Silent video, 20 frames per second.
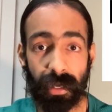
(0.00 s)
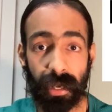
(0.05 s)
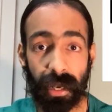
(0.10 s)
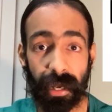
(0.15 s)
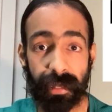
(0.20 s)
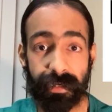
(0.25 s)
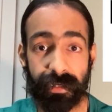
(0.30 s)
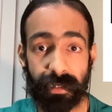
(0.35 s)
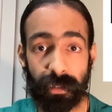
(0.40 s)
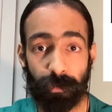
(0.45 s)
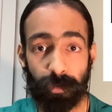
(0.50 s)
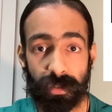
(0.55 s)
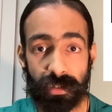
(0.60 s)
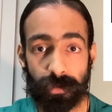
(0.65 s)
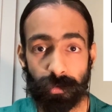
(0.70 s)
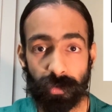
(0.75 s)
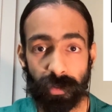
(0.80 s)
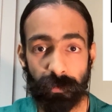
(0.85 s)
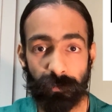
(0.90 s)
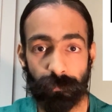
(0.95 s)
an
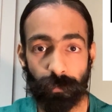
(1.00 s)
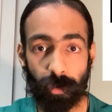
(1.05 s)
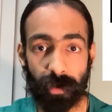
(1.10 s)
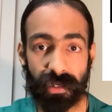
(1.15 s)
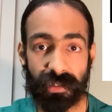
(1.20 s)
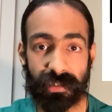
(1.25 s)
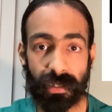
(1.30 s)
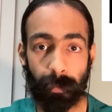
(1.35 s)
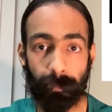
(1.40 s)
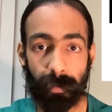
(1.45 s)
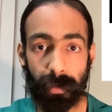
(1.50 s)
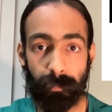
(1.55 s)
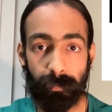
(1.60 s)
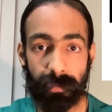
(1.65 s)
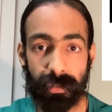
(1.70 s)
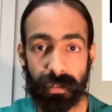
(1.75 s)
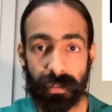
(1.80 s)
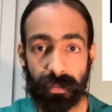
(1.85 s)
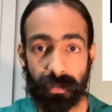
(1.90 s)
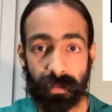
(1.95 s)
individual, for example
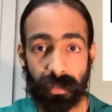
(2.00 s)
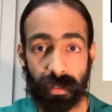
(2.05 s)
me,